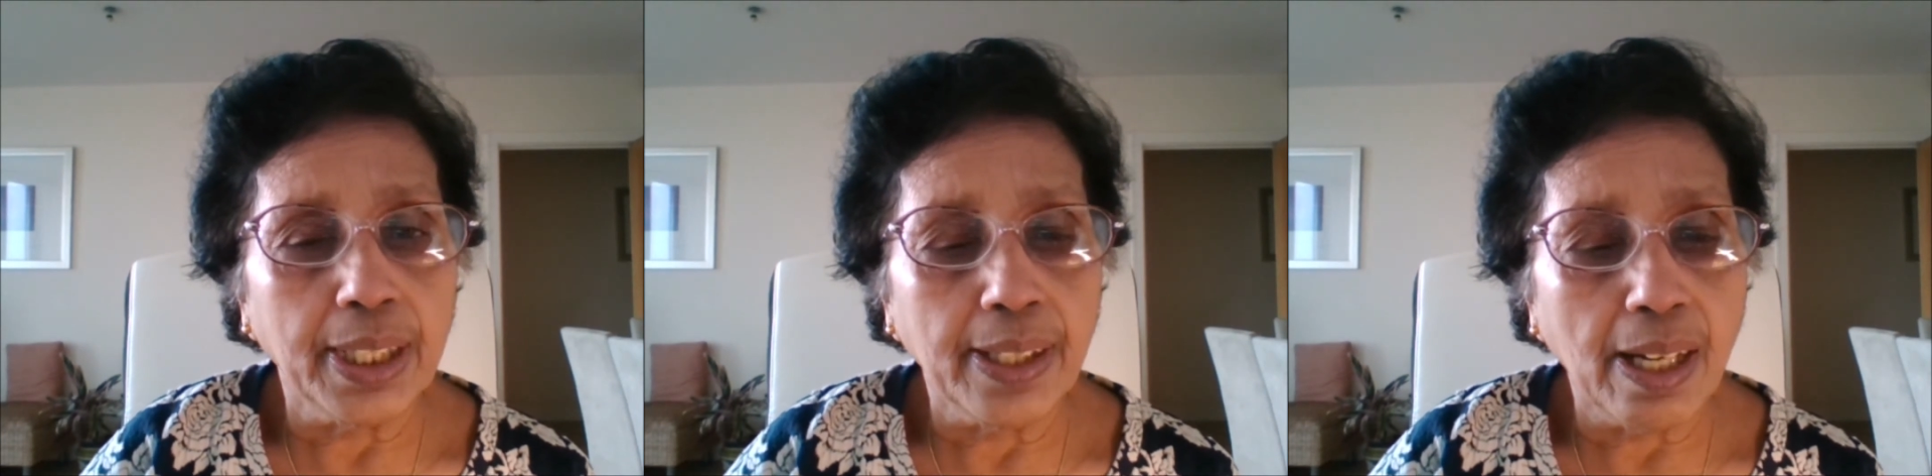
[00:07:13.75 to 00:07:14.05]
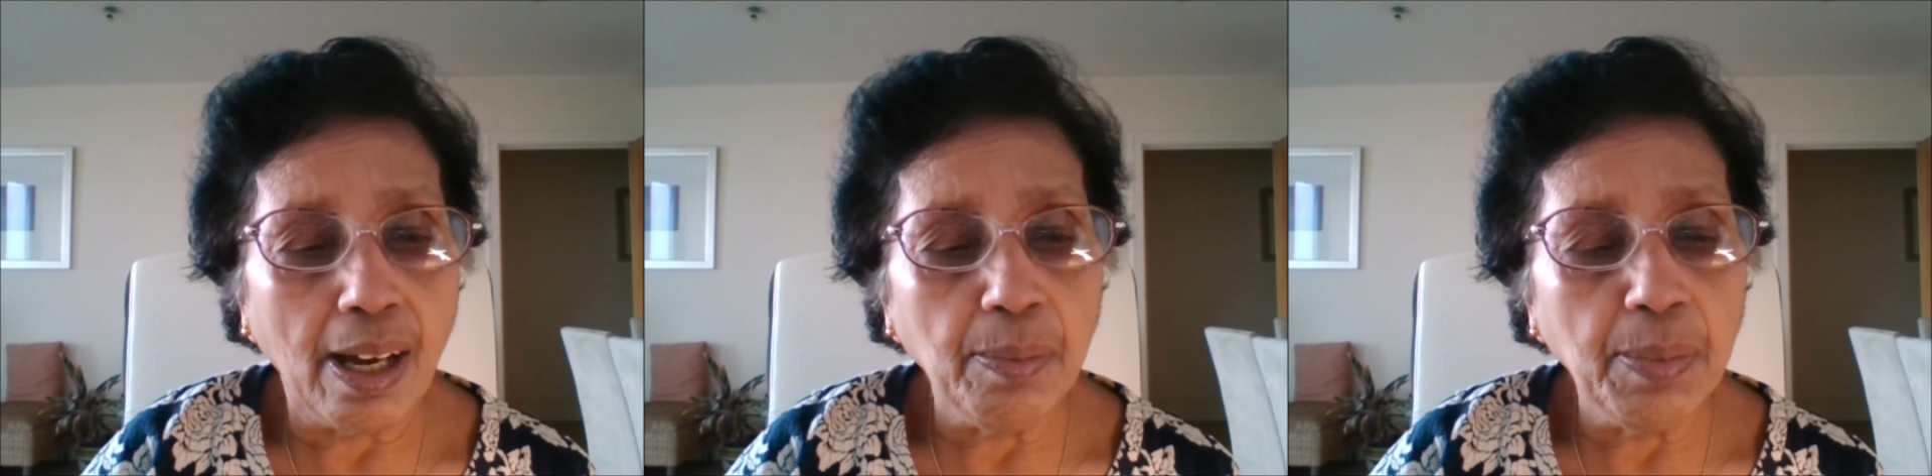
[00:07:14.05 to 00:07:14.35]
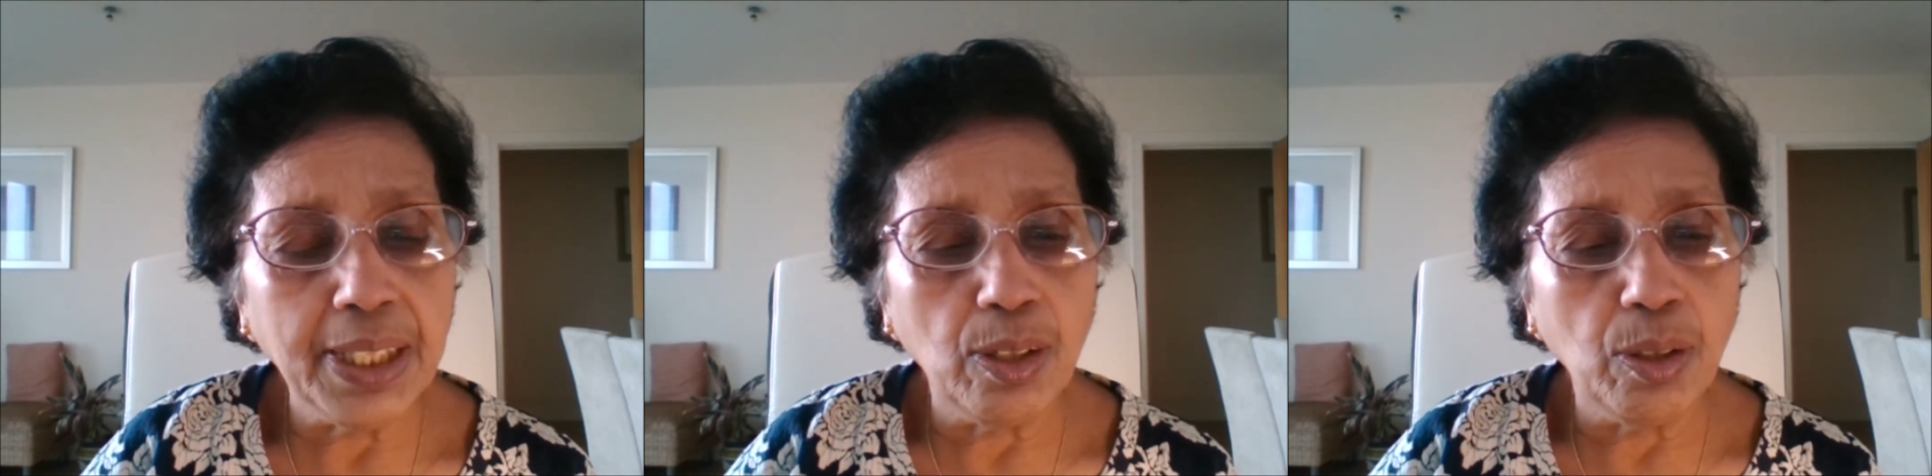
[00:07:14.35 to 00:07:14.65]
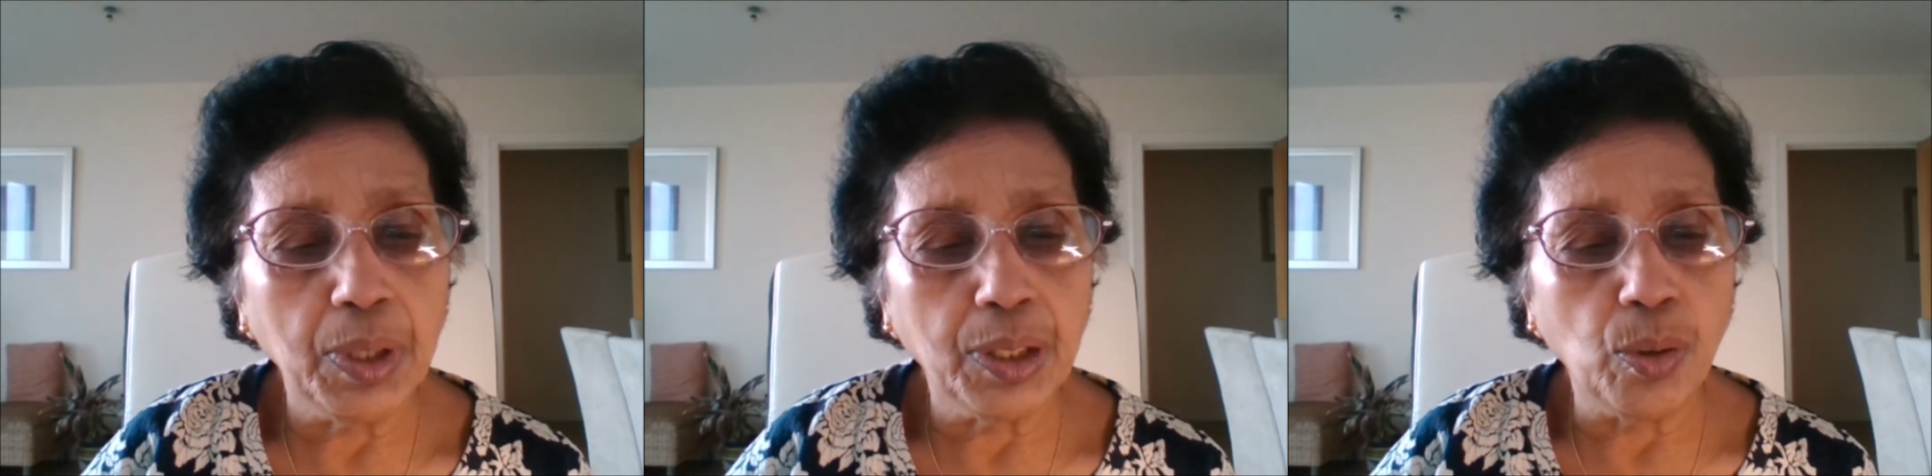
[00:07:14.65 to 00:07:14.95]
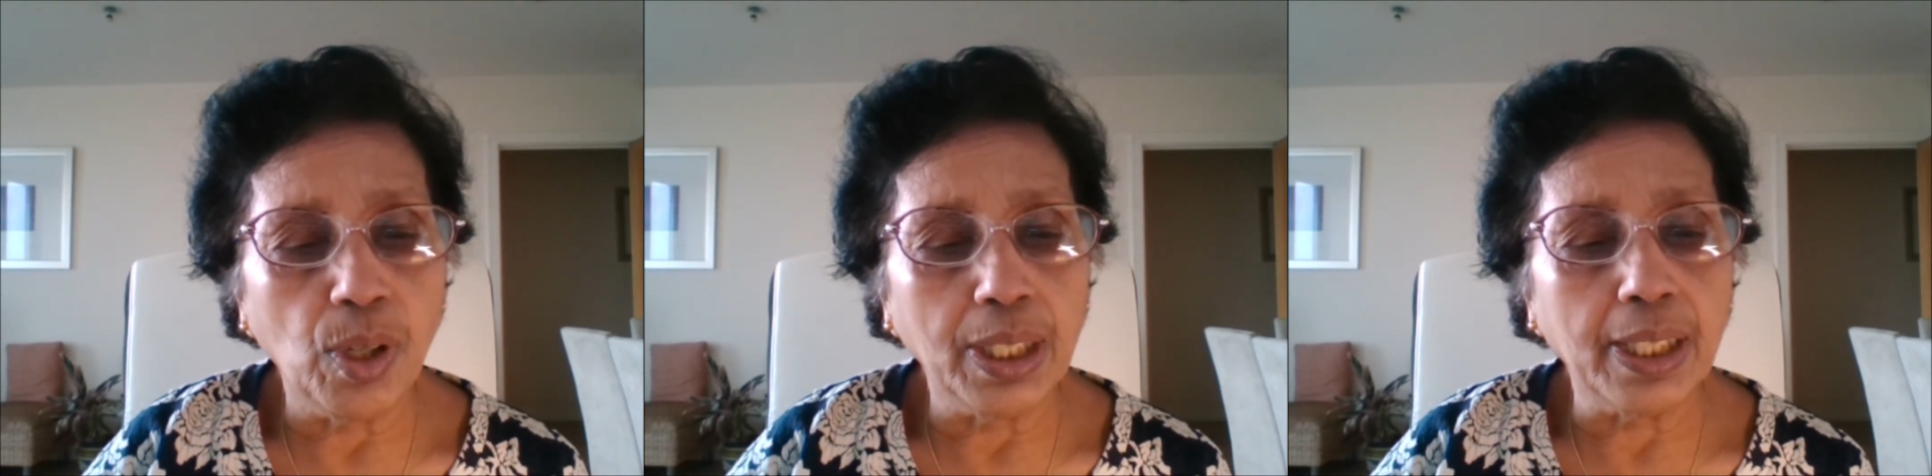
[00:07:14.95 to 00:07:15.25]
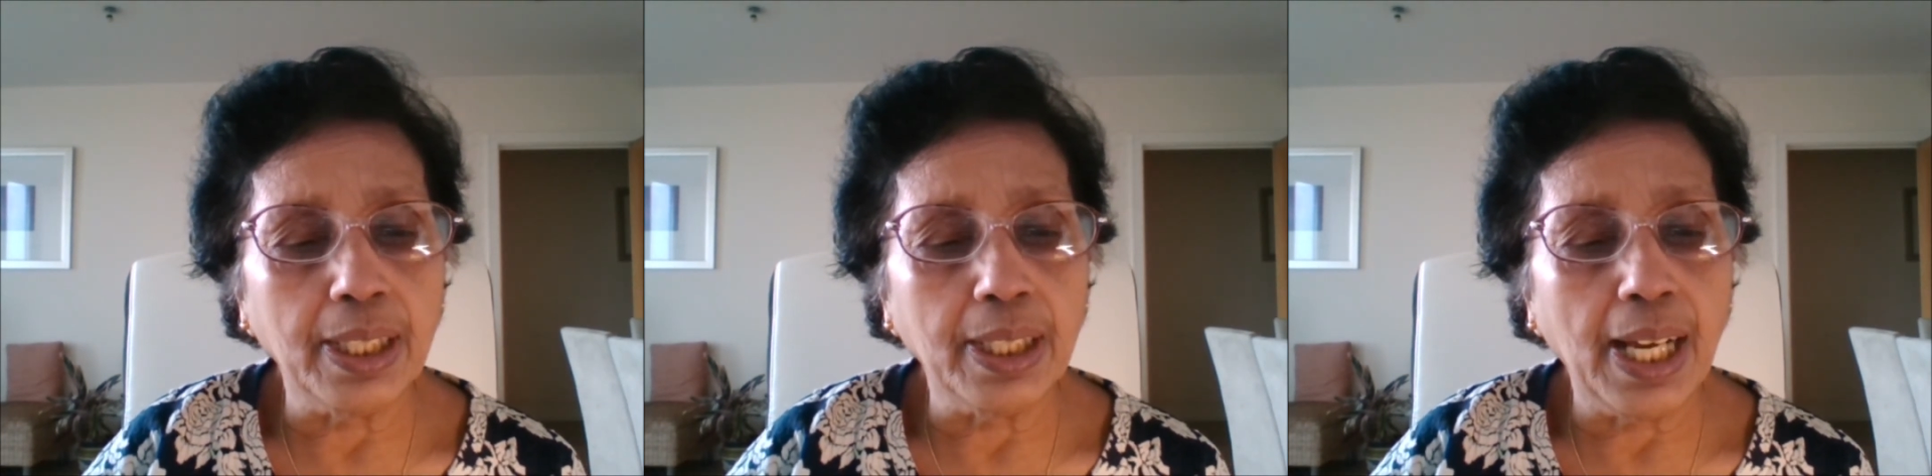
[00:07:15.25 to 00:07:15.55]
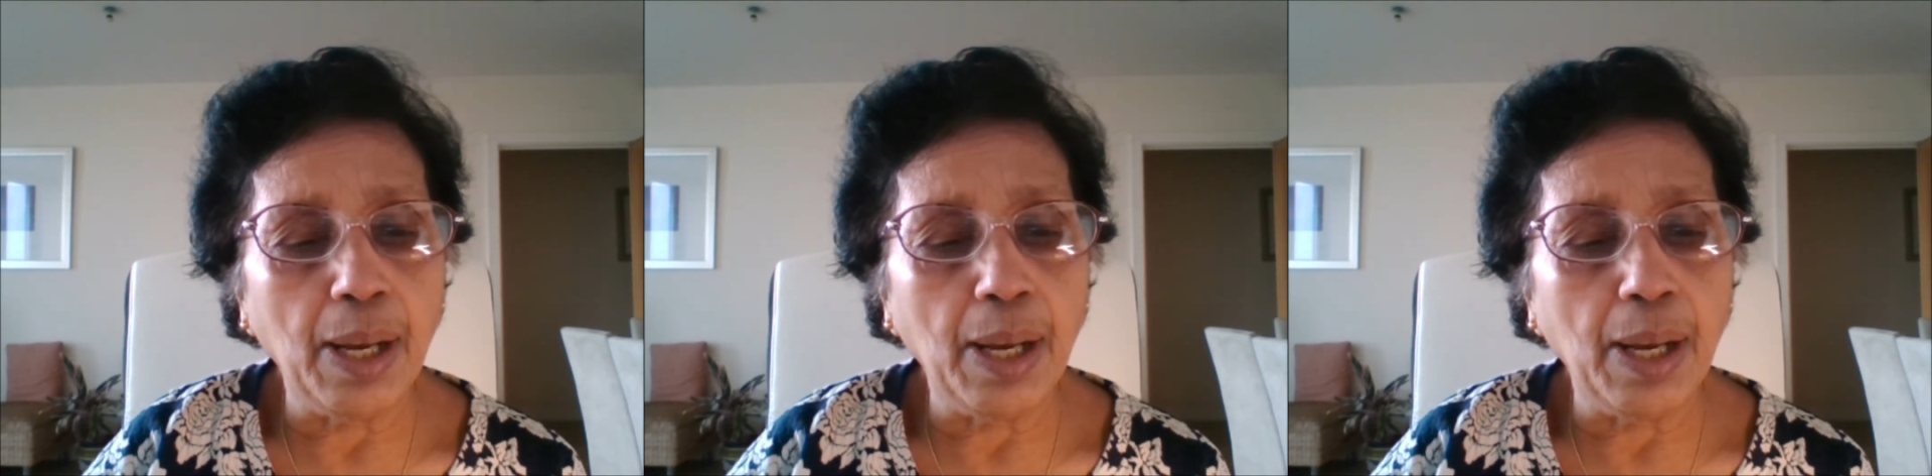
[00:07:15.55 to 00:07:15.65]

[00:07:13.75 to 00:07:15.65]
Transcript: The liability will be 200